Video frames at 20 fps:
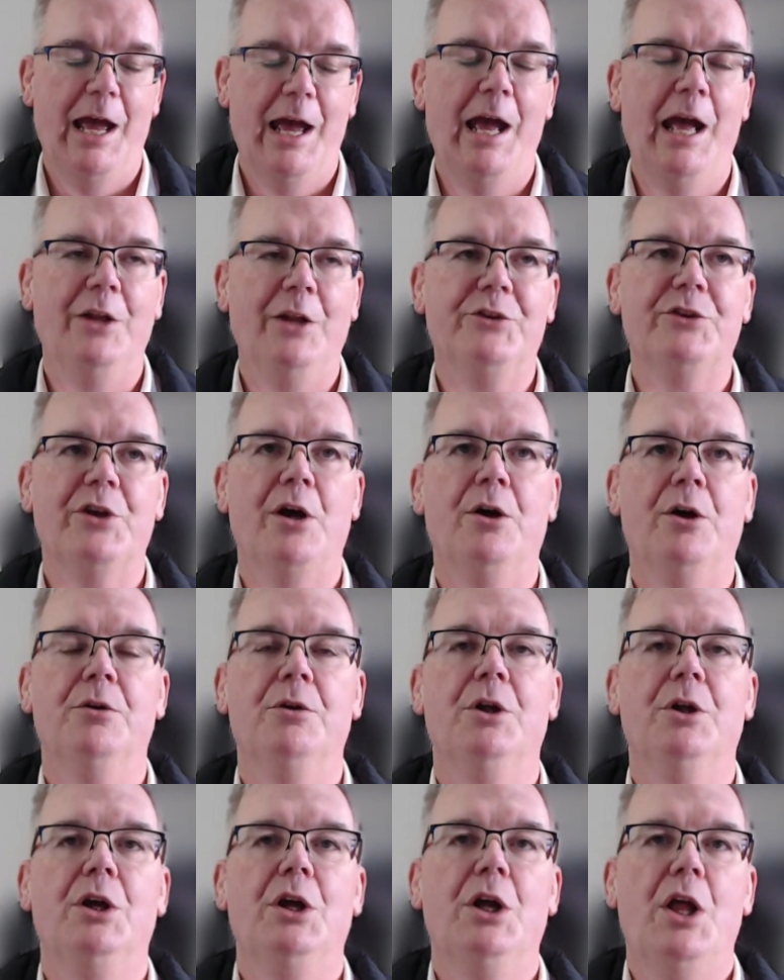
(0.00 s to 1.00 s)
And so
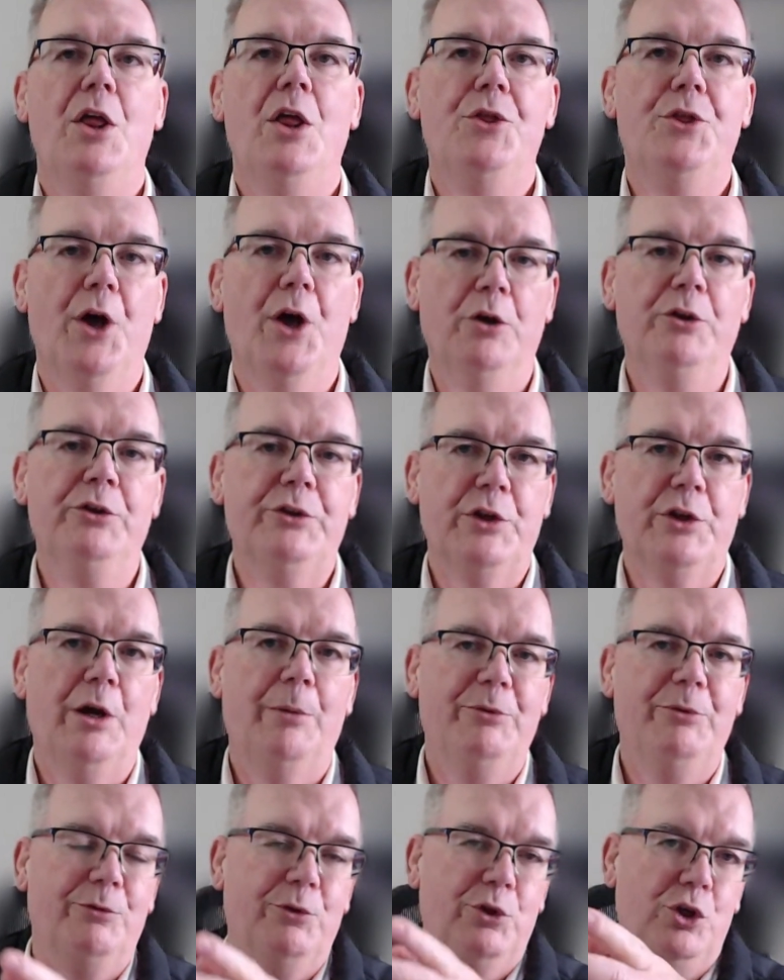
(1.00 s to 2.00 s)
those
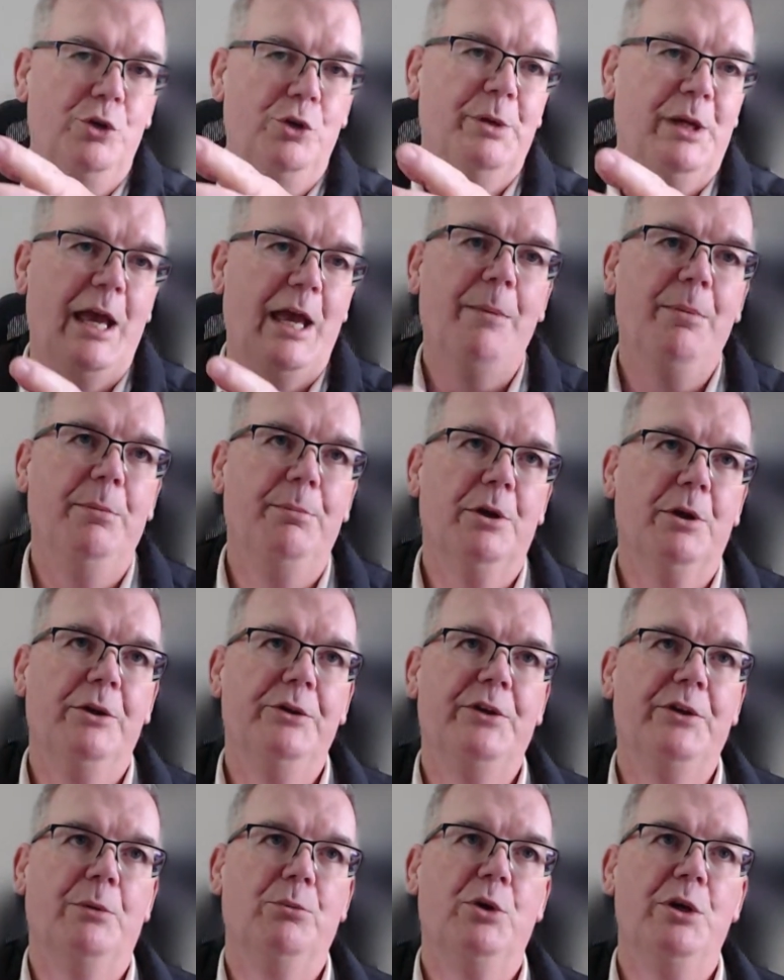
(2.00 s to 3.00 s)
types of human
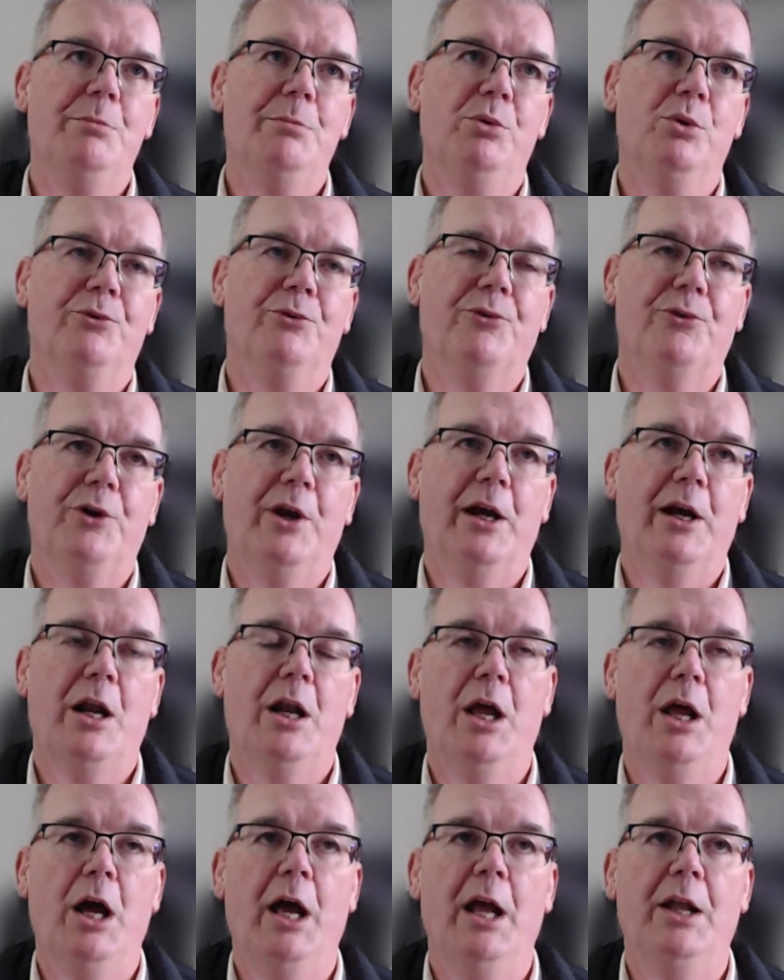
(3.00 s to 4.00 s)
capabilities that we build for our
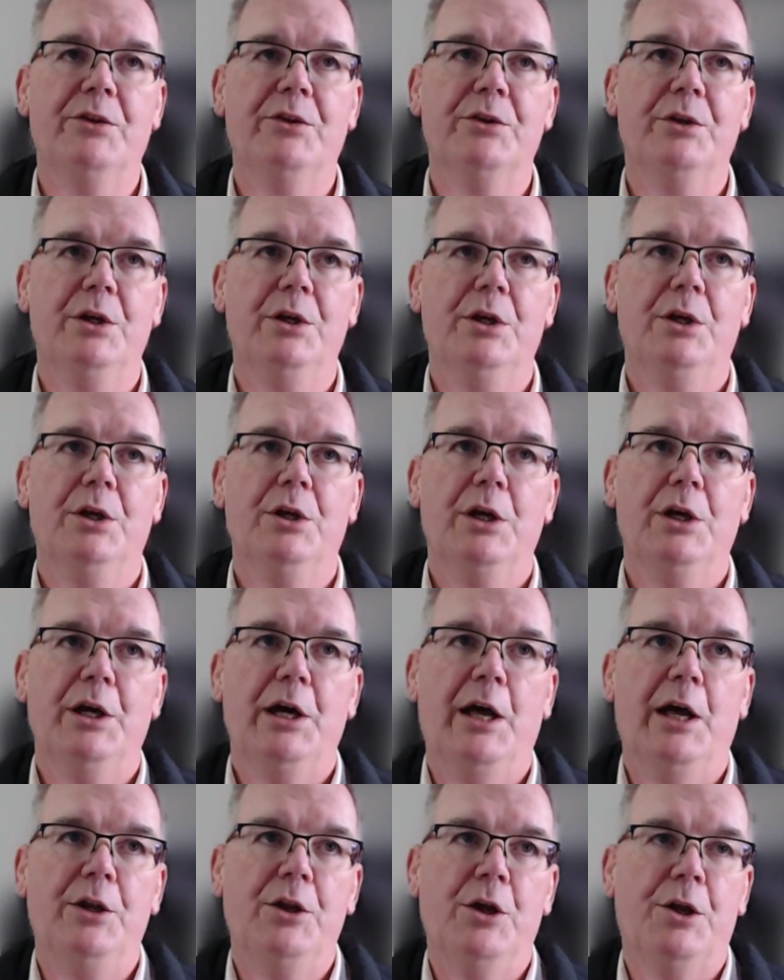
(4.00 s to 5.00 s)
clients
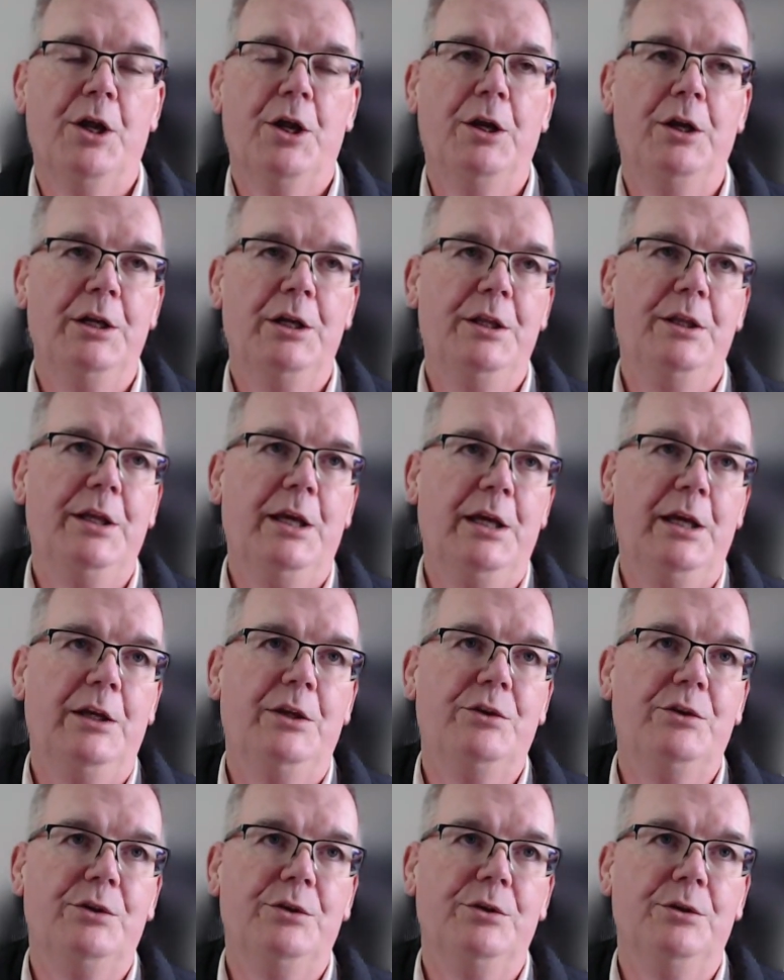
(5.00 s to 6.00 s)
are not only there
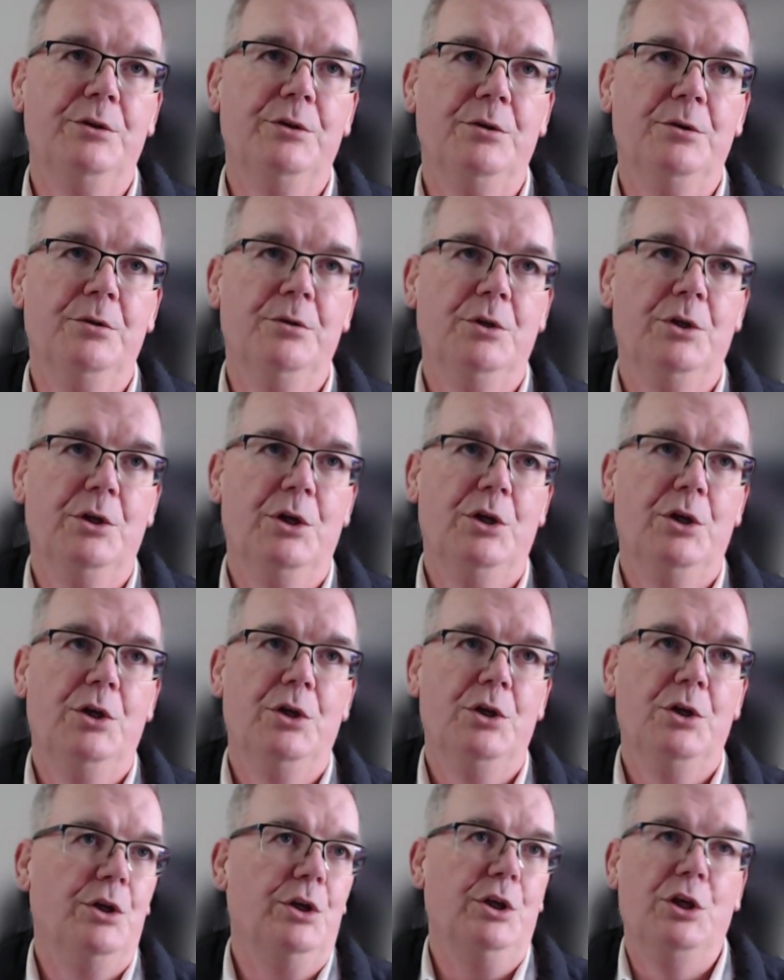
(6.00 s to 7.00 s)
to,
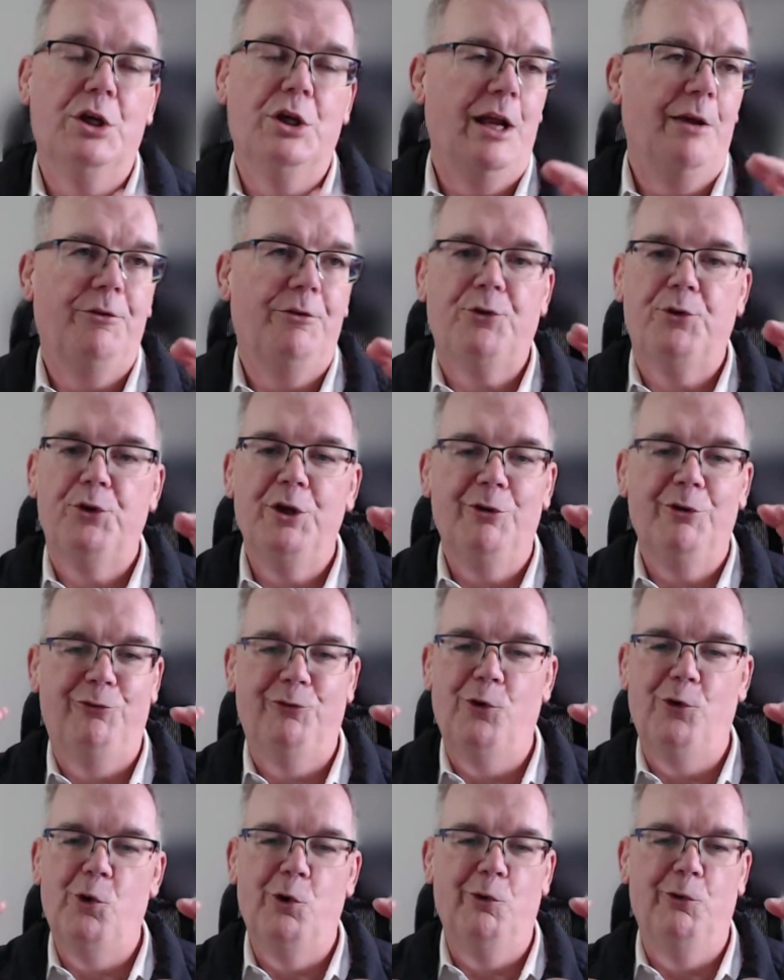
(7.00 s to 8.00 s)
you could have three or
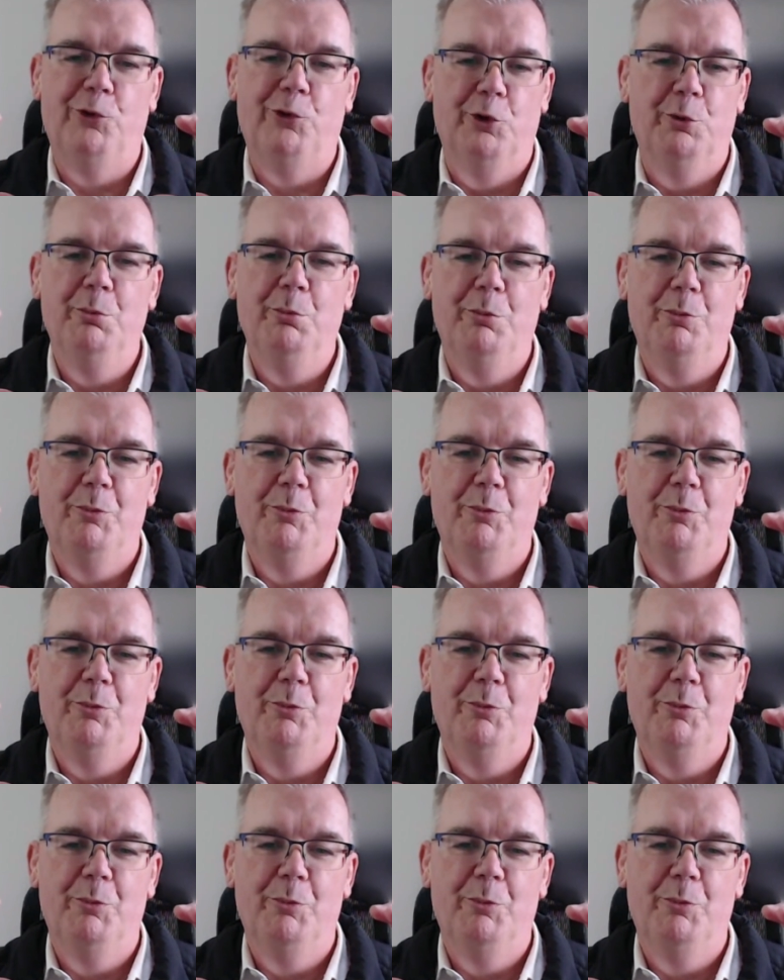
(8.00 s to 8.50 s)
four of them